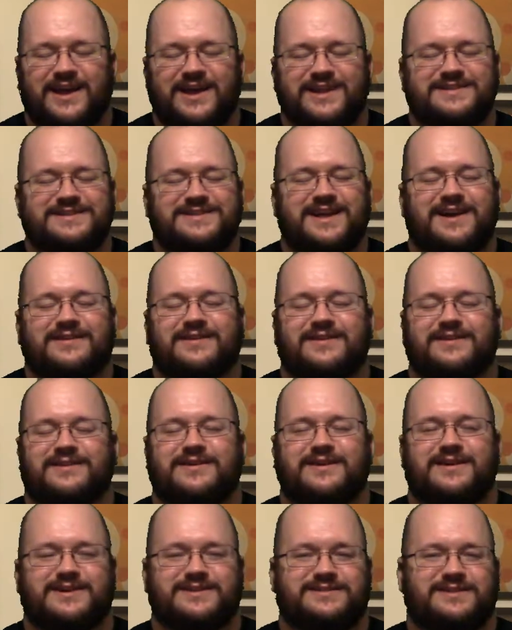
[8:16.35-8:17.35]
It's not going to
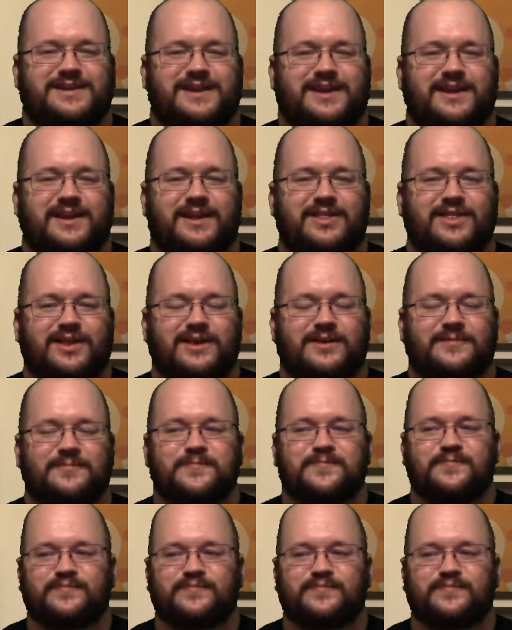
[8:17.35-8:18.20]
cost you anything.